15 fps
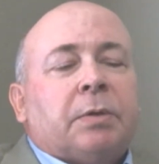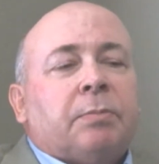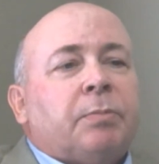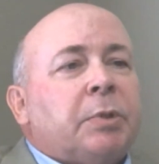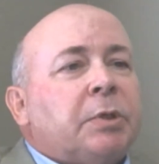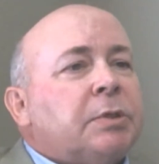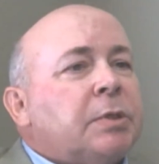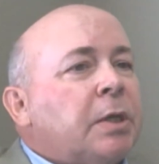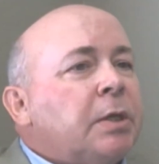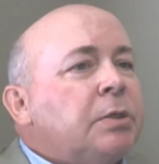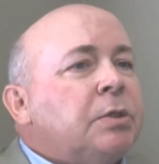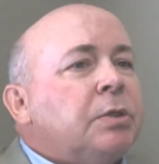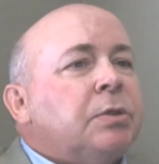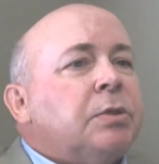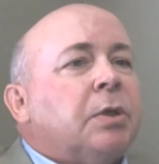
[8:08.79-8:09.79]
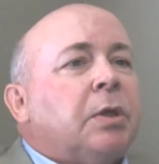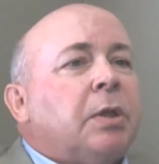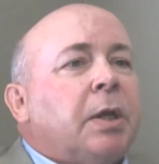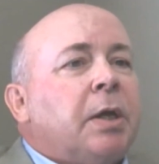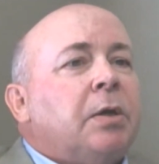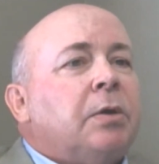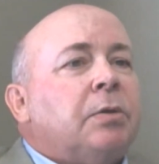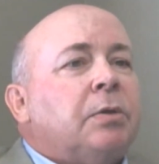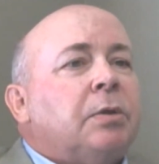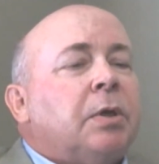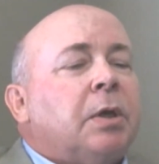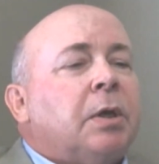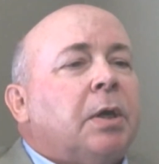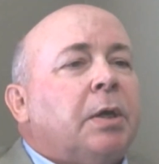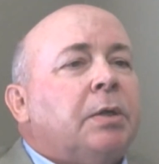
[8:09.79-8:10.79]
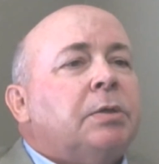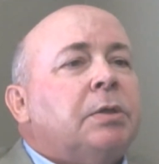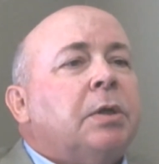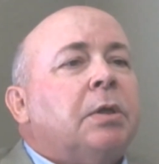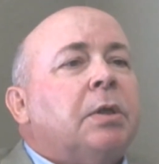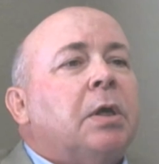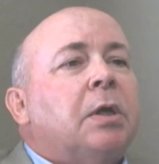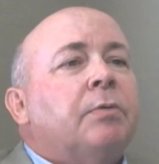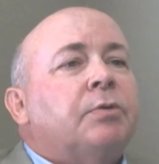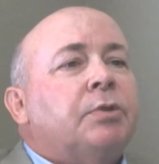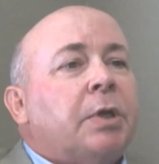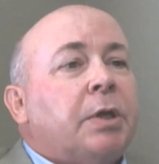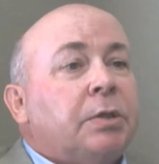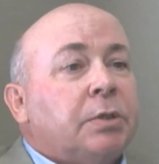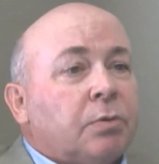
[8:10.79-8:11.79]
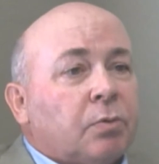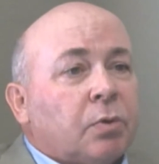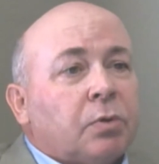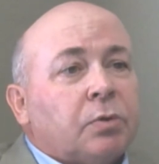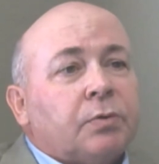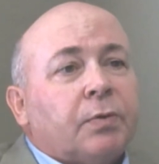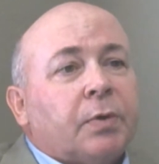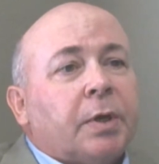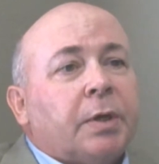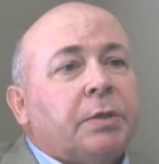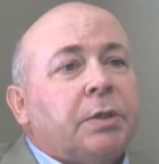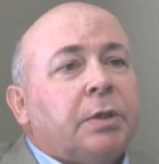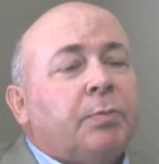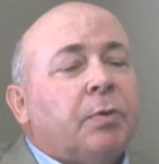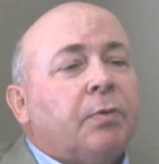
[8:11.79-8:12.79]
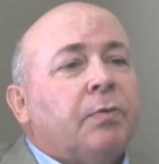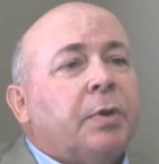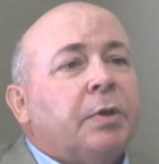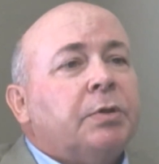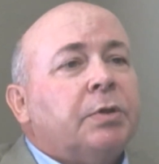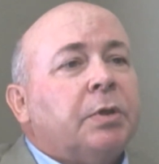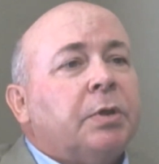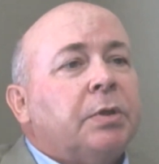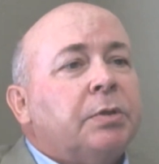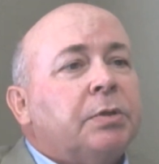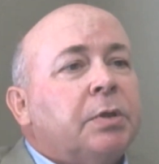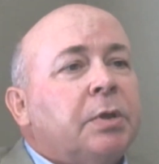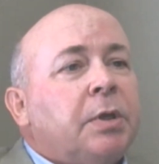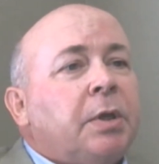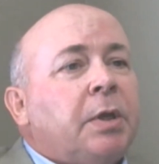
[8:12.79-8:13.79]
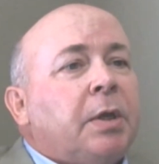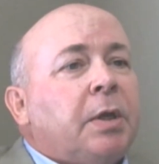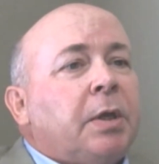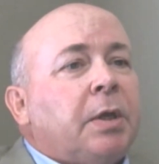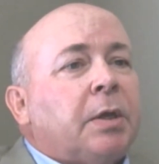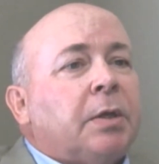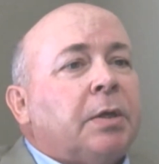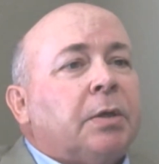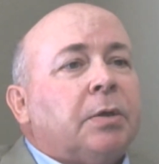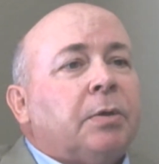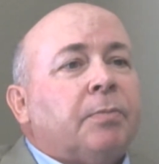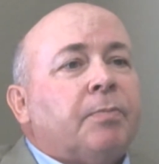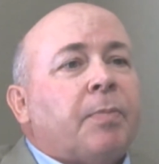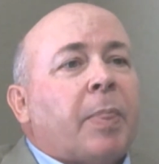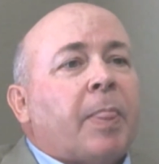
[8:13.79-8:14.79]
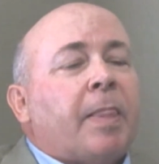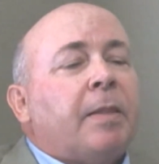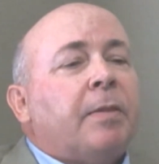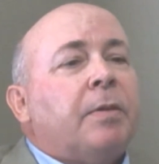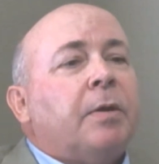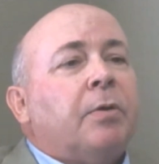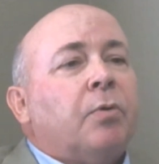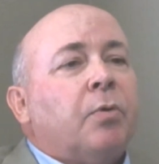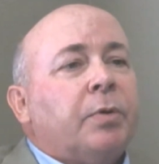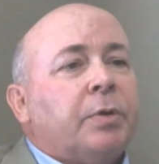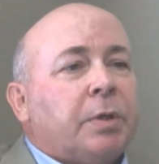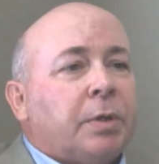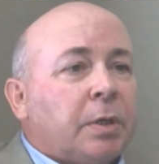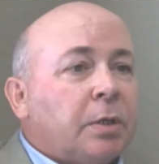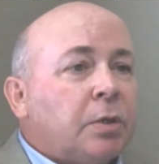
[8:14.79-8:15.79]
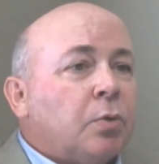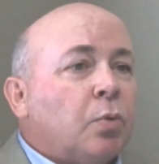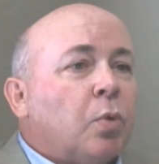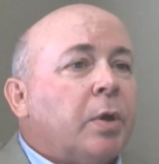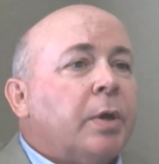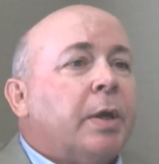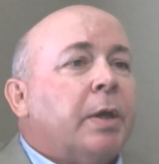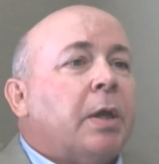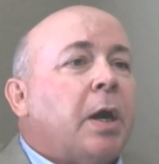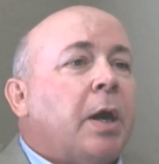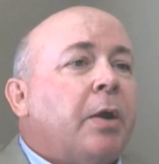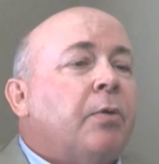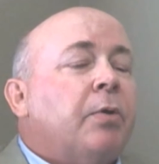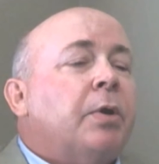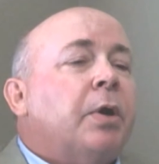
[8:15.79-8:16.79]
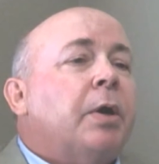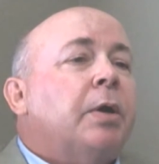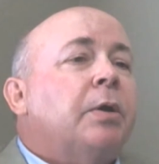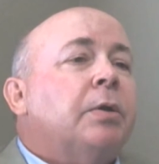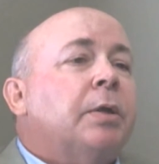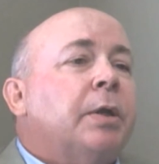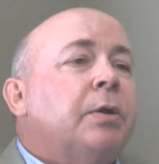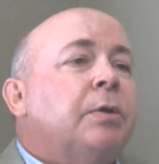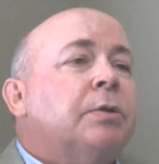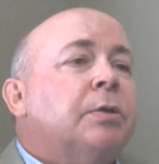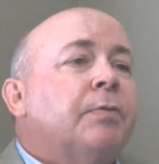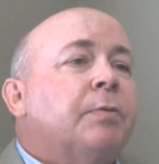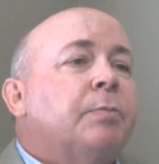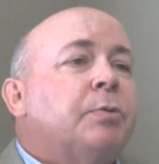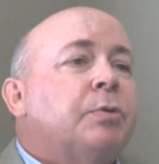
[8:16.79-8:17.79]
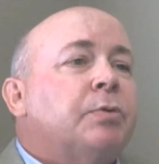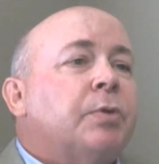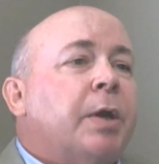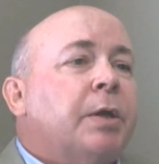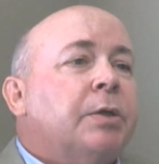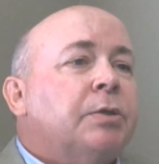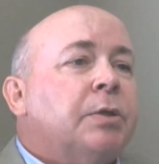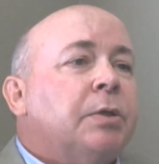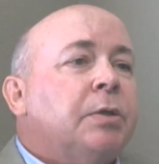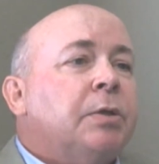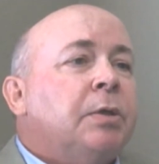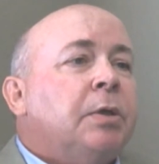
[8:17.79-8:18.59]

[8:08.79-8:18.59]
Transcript: Besides just the cloud, I see a lot of changing roles for IT professionals. They're going to need to work at higher and higher layers of abstraction.